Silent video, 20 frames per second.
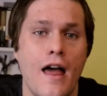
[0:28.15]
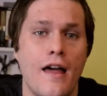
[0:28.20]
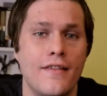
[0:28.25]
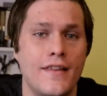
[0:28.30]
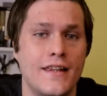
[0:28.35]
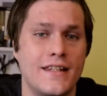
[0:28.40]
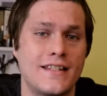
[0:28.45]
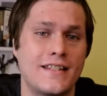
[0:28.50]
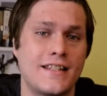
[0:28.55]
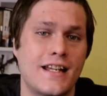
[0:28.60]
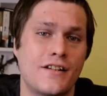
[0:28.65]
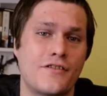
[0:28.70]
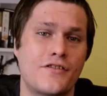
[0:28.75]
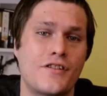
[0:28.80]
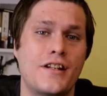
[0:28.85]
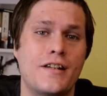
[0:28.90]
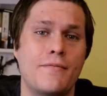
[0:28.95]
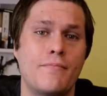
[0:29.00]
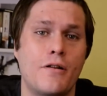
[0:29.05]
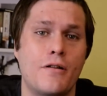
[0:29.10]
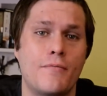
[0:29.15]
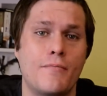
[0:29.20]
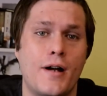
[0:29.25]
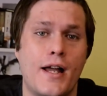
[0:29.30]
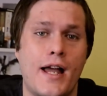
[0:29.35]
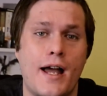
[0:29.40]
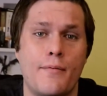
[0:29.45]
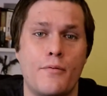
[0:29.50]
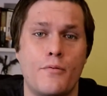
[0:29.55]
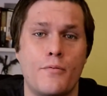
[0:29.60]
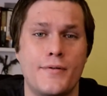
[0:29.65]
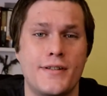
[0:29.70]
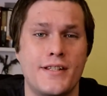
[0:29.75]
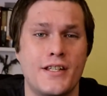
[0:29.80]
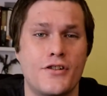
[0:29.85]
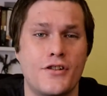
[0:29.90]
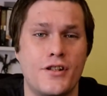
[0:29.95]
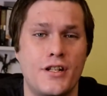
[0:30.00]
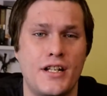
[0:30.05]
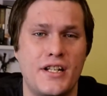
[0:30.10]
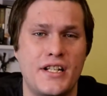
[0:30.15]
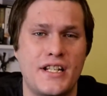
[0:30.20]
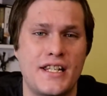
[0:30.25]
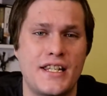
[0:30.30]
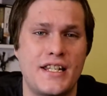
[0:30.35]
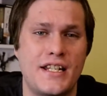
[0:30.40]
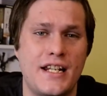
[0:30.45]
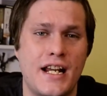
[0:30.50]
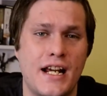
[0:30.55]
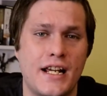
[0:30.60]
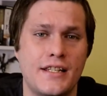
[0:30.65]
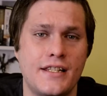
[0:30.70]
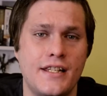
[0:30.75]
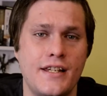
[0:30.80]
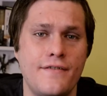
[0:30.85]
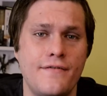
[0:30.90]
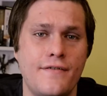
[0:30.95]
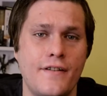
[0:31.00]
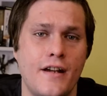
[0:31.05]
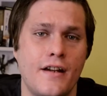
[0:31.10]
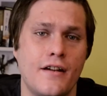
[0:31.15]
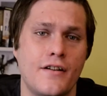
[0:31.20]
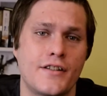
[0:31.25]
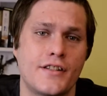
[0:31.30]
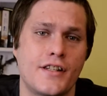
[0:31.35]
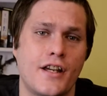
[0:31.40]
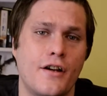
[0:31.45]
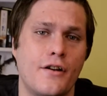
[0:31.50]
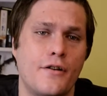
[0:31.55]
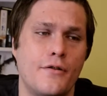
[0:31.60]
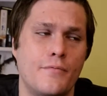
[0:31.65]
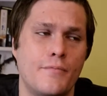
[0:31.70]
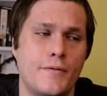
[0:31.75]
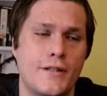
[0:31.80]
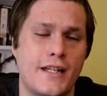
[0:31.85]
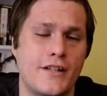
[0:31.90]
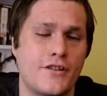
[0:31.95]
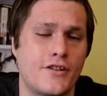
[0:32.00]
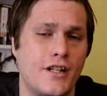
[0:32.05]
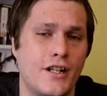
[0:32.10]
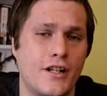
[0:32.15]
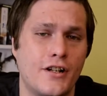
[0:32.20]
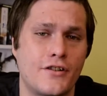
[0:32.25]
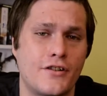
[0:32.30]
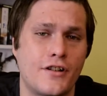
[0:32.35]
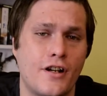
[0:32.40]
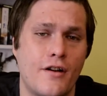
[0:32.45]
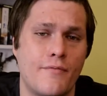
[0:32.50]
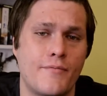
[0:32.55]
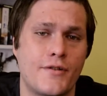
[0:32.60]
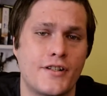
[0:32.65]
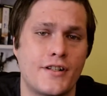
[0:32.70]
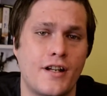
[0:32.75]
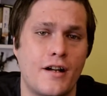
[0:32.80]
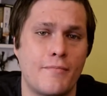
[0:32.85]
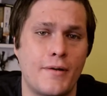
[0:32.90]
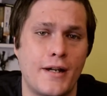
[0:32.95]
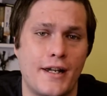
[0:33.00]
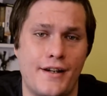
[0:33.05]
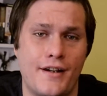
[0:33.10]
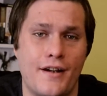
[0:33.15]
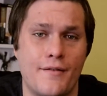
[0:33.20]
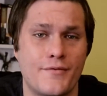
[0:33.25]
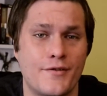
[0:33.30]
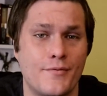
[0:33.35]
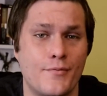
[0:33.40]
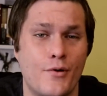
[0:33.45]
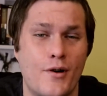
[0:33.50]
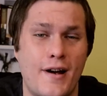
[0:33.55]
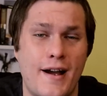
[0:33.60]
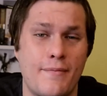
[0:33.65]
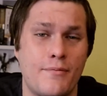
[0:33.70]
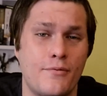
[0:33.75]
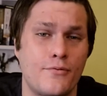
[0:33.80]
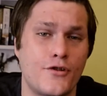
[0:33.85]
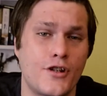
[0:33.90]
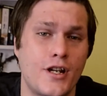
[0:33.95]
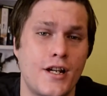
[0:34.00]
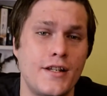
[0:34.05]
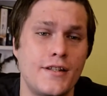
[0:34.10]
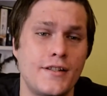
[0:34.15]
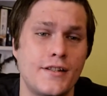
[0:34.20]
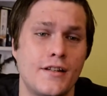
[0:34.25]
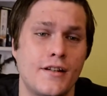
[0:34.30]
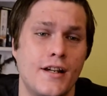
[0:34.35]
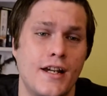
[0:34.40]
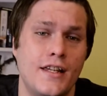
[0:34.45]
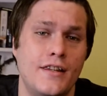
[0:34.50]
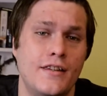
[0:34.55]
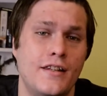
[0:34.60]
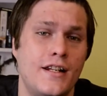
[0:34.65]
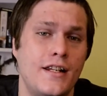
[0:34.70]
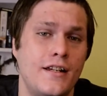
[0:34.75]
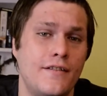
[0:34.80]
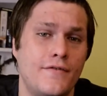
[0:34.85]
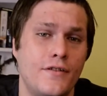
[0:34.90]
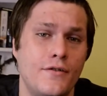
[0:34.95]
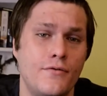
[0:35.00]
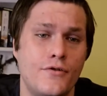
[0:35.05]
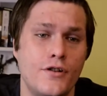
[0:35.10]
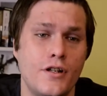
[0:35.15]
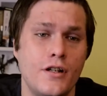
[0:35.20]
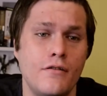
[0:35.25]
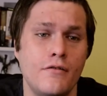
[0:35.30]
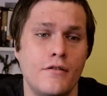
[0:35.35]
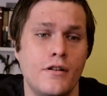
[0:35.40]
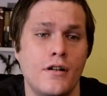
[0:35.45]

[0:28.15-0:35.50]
This has actually put my Apple position into the negative, so potentially a good time to start picking up some more Apple shares in the near future.